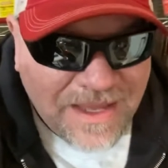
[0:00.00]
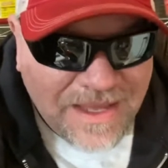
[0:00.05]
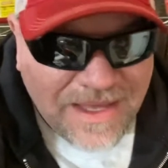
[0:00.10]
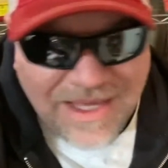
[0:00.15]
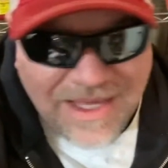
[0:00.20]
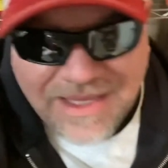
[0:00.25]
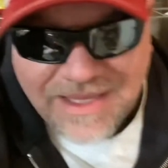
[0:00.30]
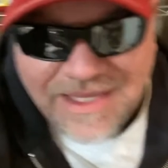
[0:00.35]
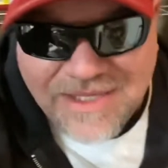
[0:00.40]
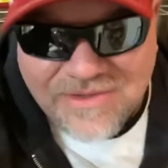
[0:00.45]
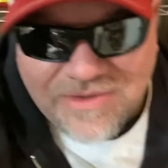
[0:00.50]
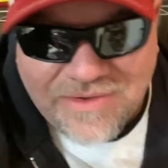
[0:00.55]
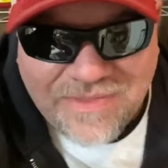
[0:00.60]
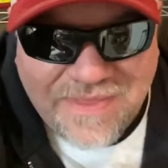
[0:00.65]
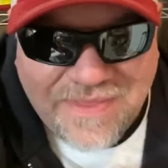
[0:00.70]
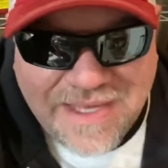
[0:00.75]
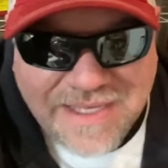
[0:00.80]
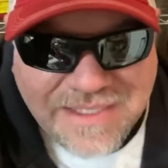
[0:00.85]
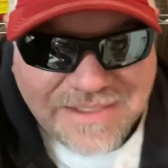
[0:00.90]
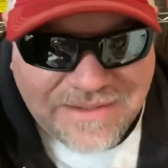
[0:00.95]
These are
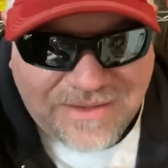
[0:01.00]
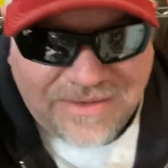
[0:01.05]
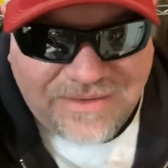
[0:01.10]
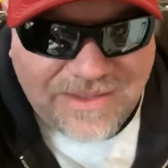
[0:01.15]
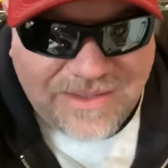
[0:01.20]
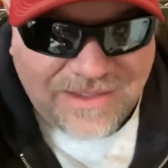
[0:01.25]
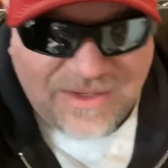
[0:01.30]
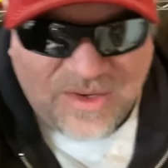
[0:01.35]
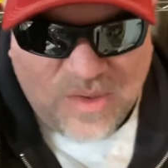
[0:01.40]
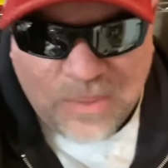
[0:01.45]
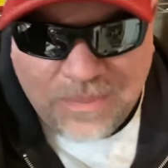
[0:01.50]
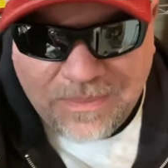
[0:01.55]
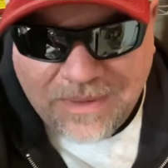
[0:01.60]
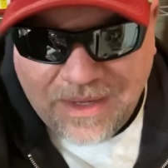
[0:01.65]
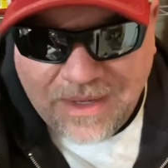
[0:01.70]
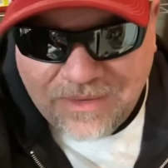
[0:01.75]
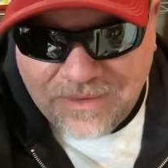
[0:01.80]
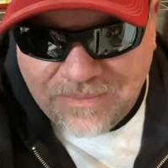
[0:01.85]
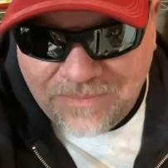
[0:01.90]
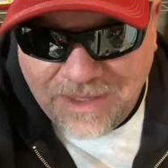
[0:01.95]
things though that do
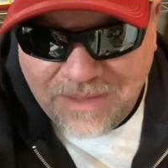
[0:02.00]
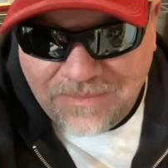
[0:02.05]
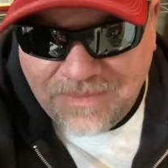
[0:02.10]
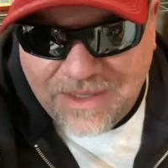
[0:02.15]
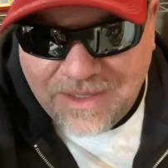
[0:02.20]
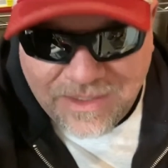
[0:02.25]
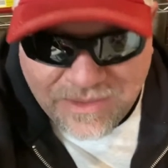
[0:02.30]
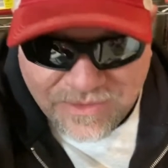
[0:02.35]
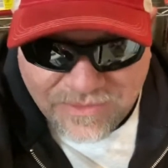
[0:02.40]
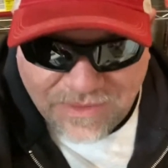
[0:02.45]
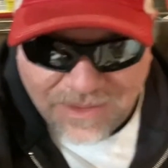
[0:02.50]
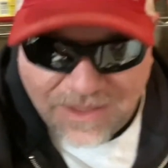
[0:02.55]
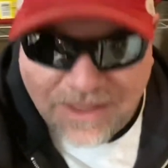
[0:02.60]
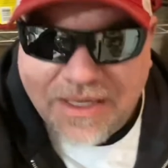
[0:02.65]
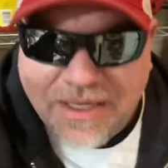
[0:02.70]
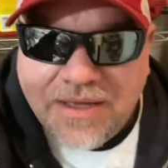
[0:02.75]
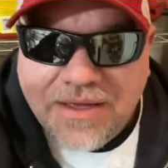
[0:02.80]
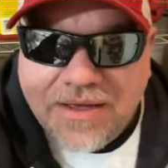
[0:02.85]
bother me, I'll be honest with you.